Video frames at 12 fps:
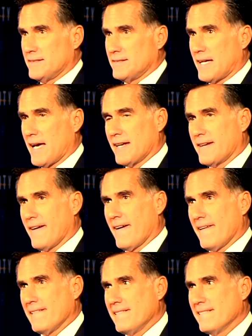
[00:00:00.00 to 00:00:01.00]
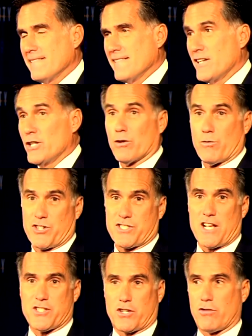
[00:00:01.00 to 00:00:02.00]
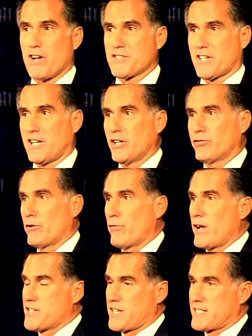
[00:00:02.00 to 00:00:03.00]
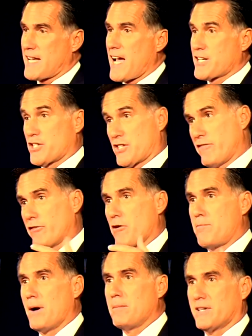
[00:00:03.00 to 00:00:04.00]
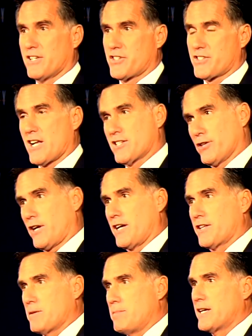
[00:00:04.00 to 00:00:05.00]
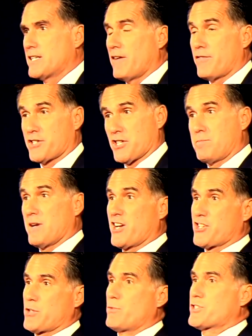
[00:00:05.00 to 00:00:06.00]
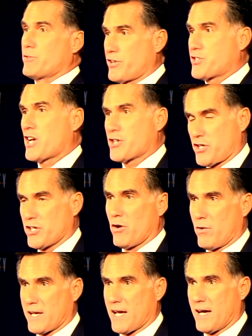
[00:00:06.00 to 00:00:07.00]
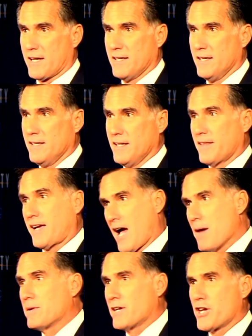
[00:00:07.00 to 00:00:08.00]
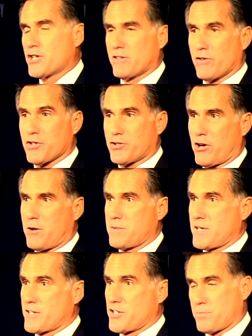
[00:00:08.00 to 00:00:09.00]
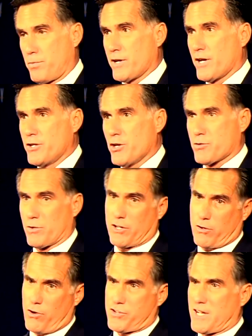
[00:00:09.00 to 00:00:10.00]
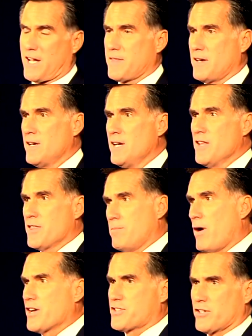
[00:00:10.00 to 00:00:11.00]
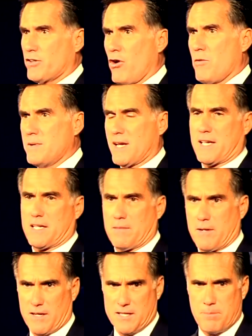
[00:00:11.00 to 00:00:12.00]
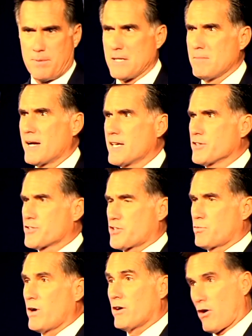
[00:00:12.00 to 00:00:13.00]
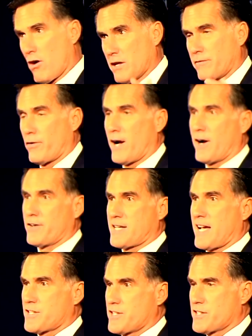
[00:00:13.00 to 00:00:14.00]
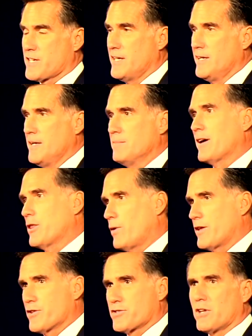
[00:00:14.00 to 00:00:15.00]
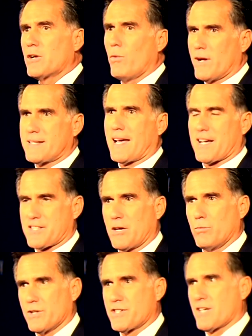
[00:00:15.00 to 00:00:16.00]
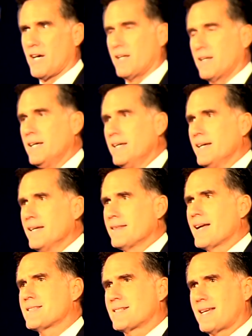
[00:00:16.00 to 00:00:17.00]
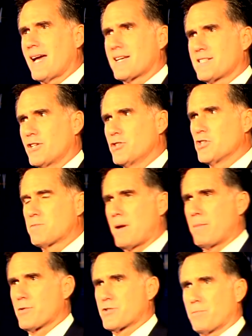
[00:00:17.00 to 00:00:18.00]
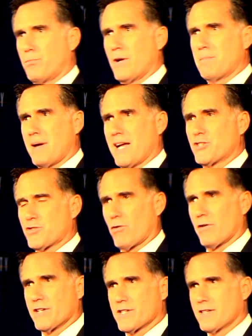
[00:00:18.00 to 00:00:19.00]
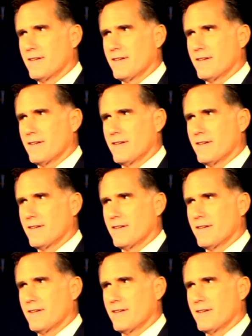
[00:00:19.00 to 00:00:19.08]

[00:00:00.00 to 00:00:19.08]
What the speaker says: And, you know, there were states across the country raising taxes, even Republican states looking at the big deficits because there was a recession going on. The combination of those circumstances is pretty unusual. And of course I had the Boston Globe nipping at my heels as well, calling for higher taxes. By the way, there's only one tax I would sign. That's a tax on newspapers that print bad stories.